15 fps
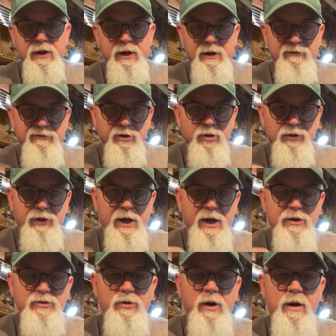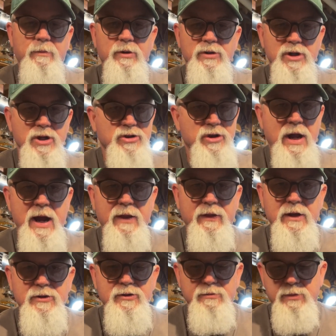in a full-size trapper, just like
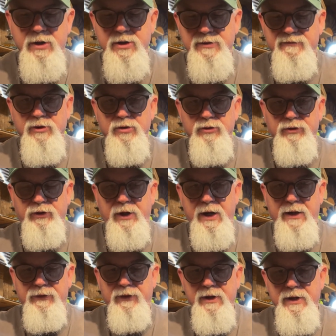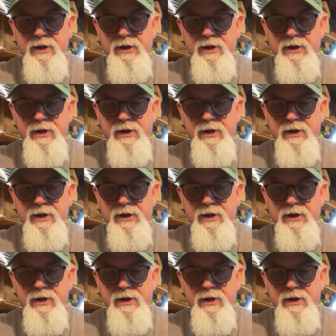this one, but it's full-size.